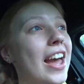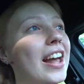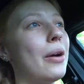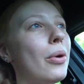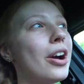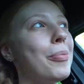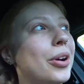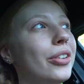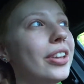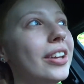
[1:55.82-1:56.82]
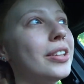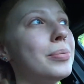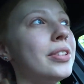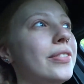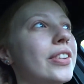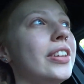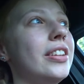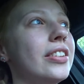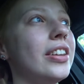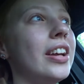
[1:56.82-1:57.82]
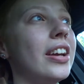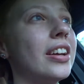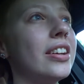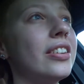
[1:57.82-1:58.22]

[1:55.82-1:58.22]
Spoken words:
I woke up early specifically to like